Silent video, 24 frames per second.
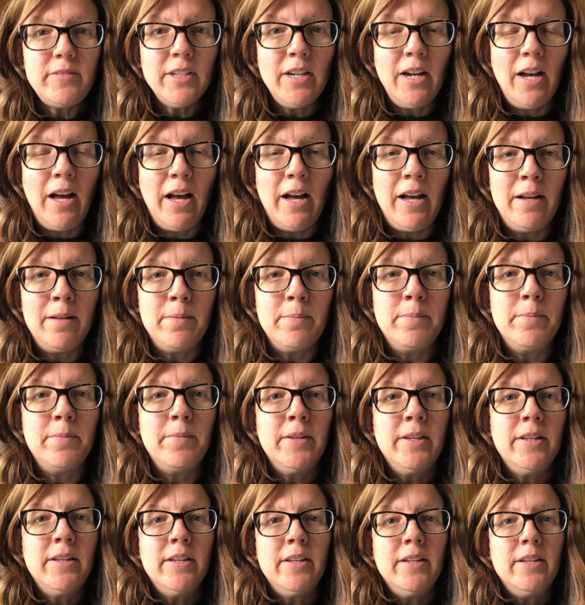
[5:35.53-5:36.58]

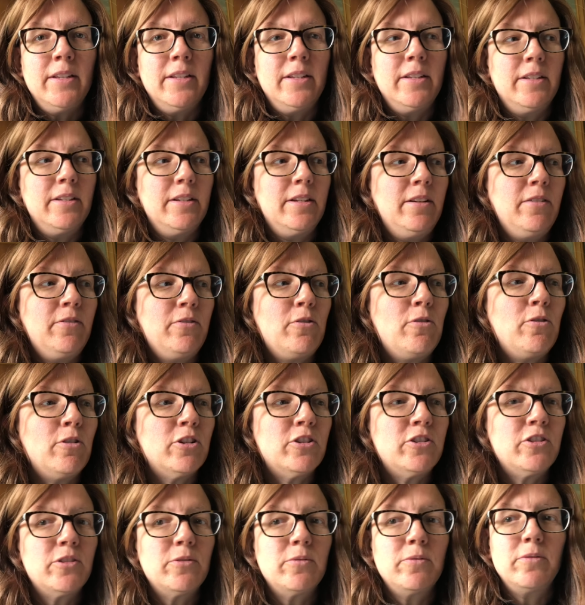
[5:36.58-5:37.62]
of
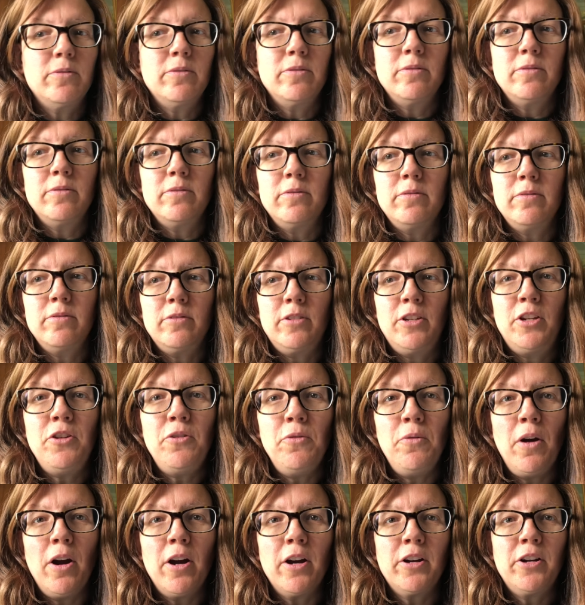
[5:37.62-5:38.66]
course,
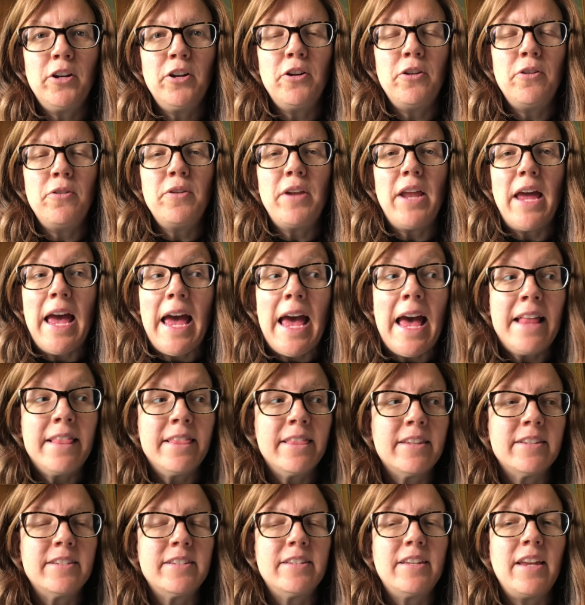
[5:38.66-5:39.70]
QR code
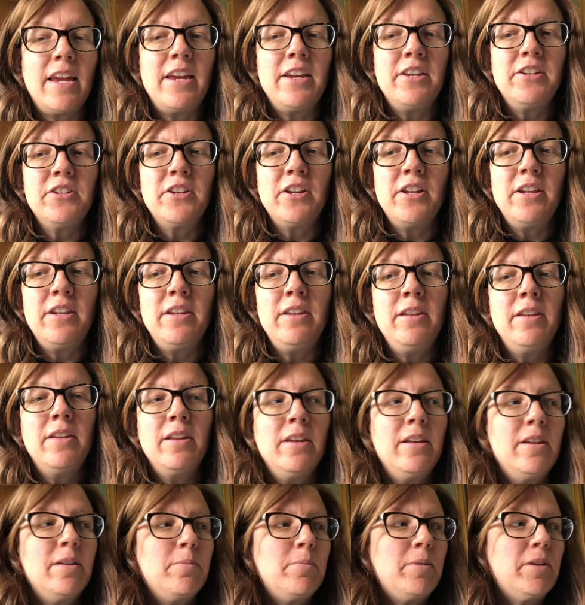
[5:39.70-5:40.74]
at the station,
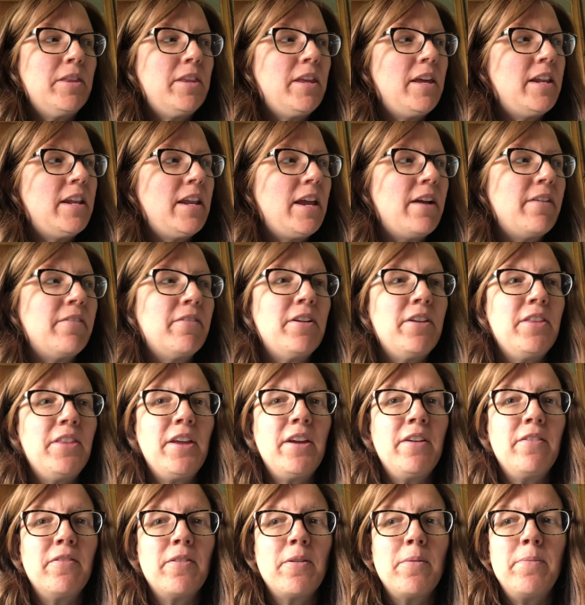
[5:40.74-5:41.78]
but then
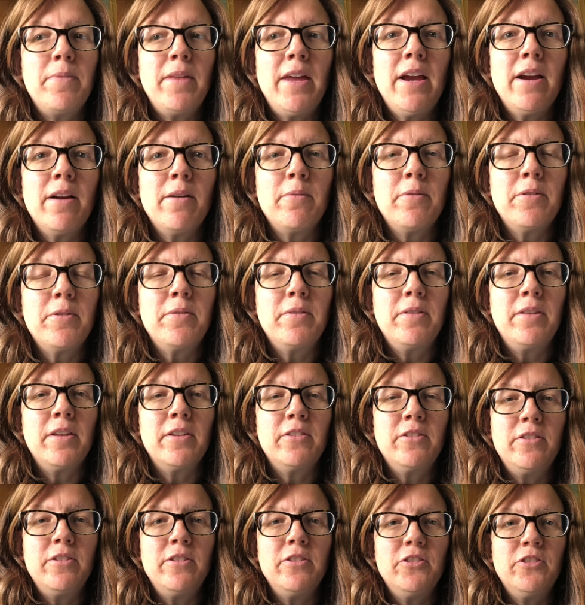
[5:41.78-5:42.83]
everything from there would
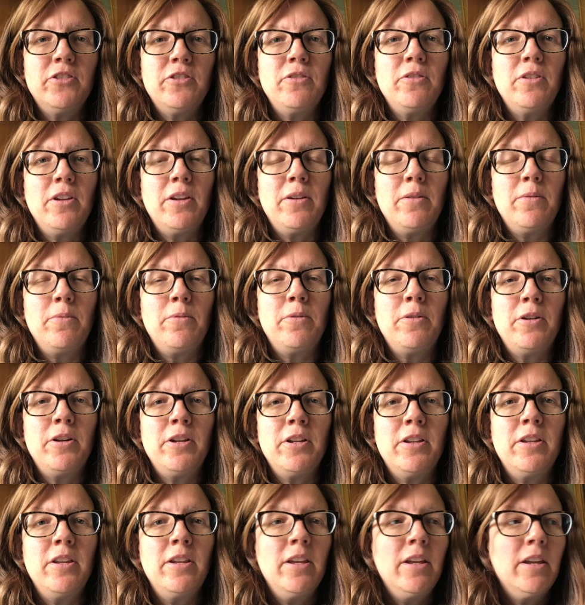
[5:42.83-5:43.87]
the student
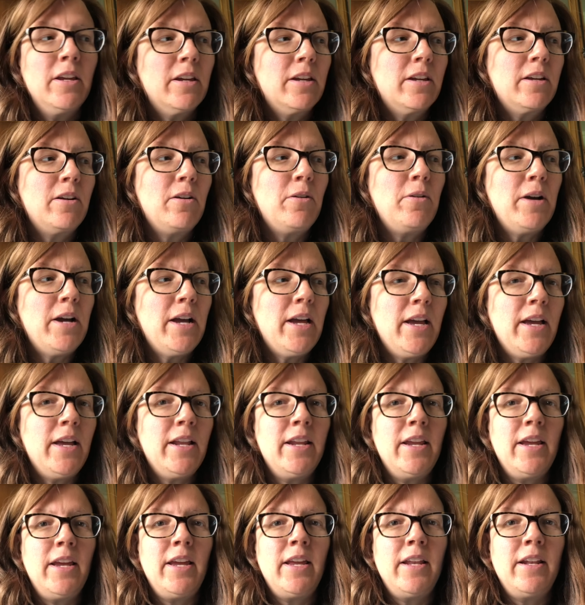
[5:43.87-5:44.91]
would go ahead
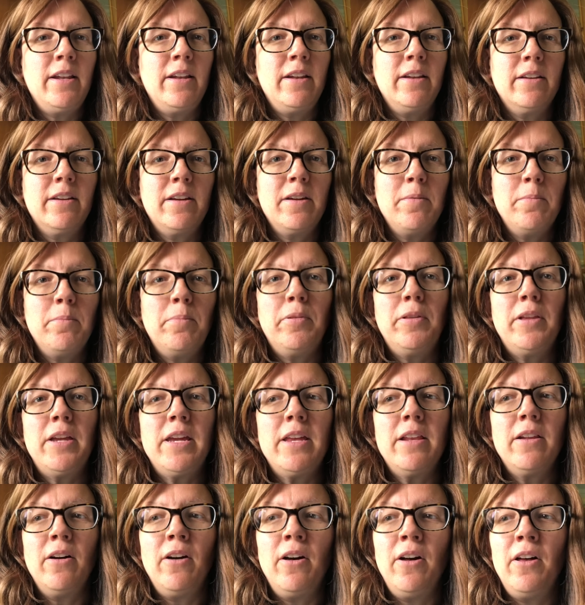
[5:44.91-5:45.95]
and
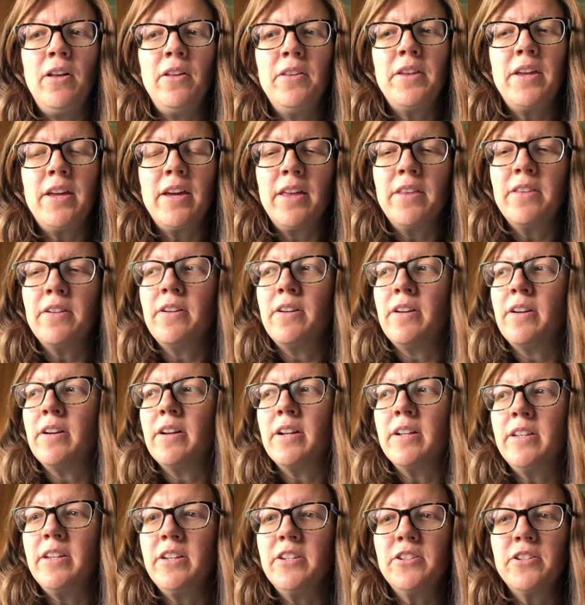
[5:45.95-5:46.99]
complete all the other
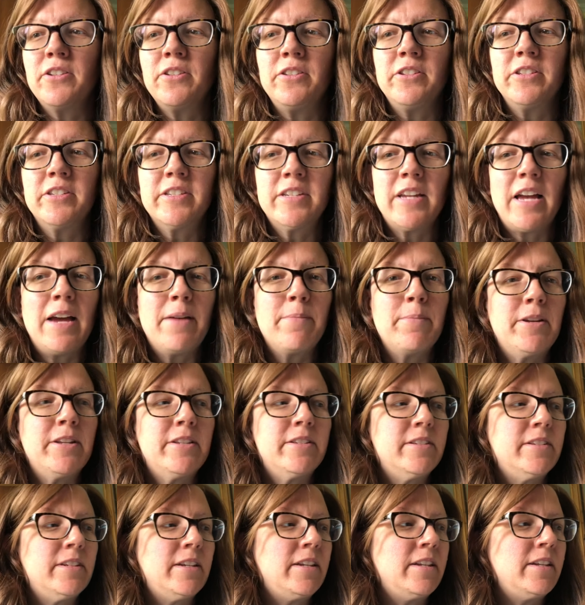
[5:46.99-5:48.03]
additional
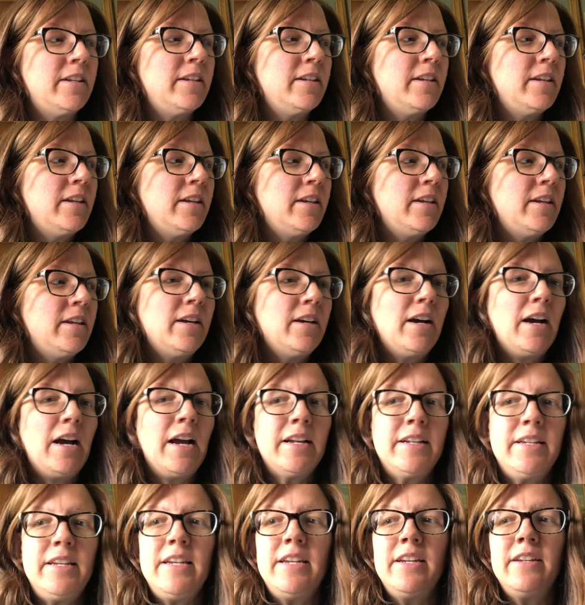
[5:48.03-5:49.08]
assignments and
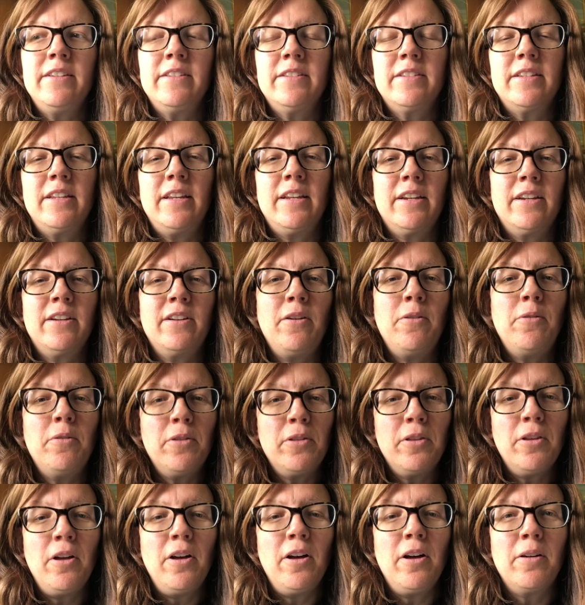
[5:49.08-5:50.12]
ideas that go
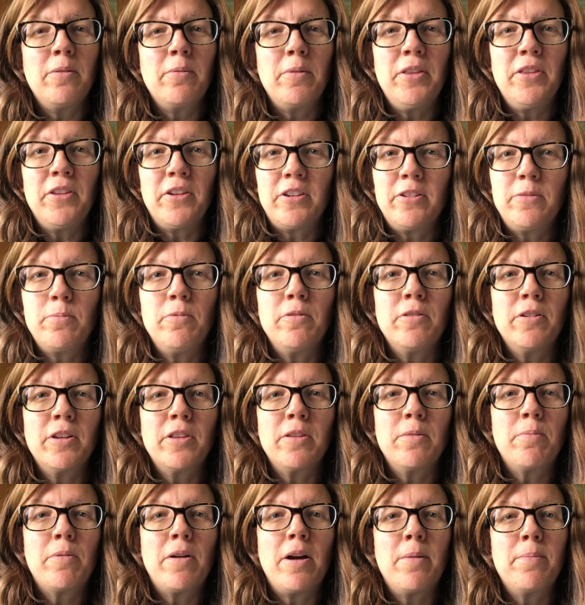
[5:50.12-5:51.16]
along with exploring
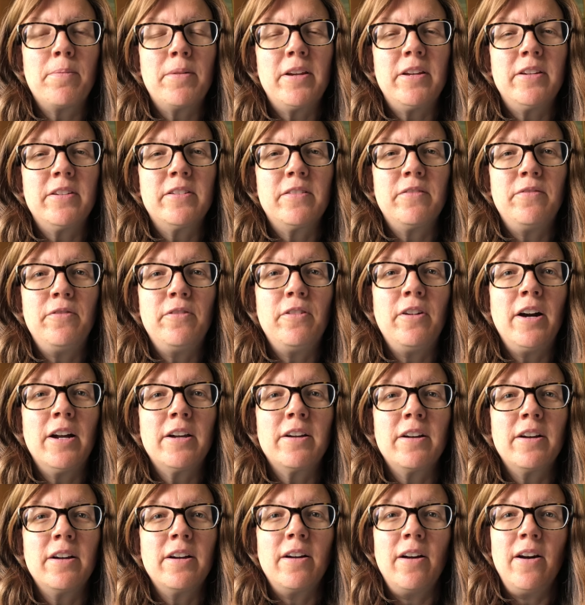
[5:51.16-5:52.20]
the properties of
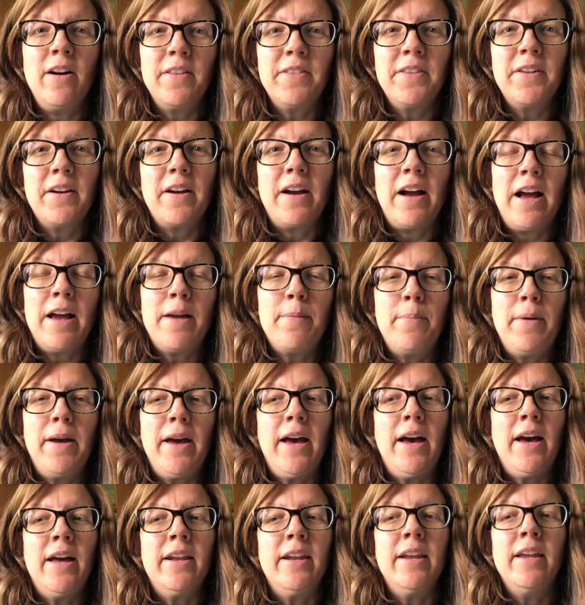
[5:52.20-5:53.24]
water on their
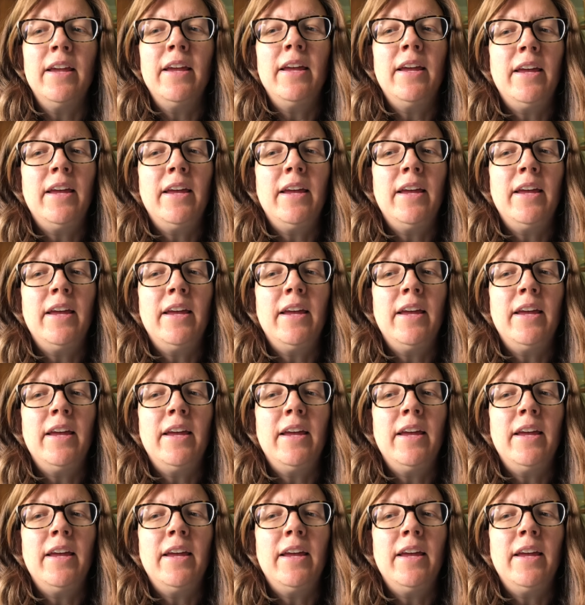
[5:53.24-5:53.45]
iPad.